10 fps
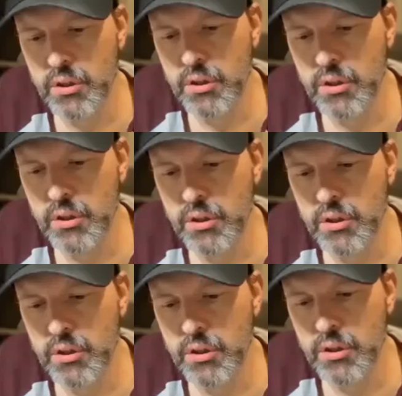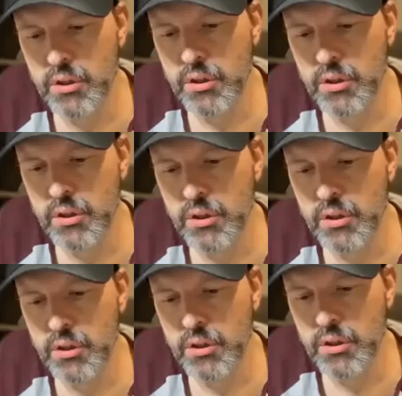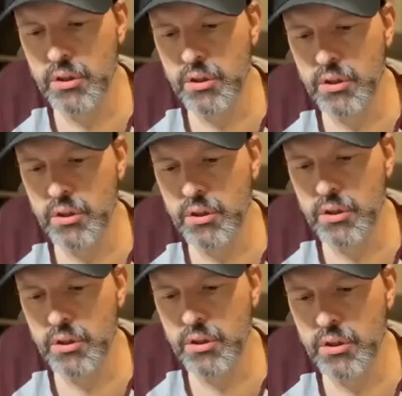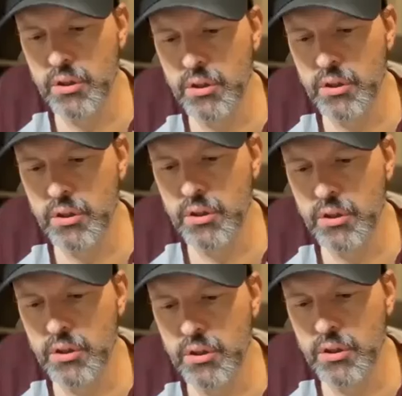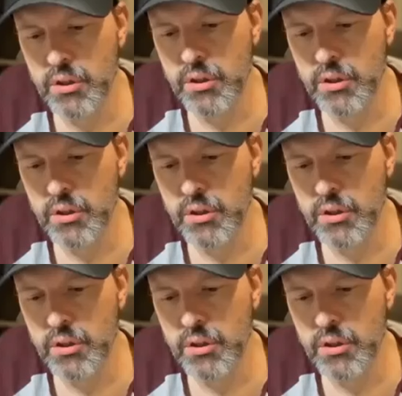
So sometimes you won't see all the comments or it won't make sense.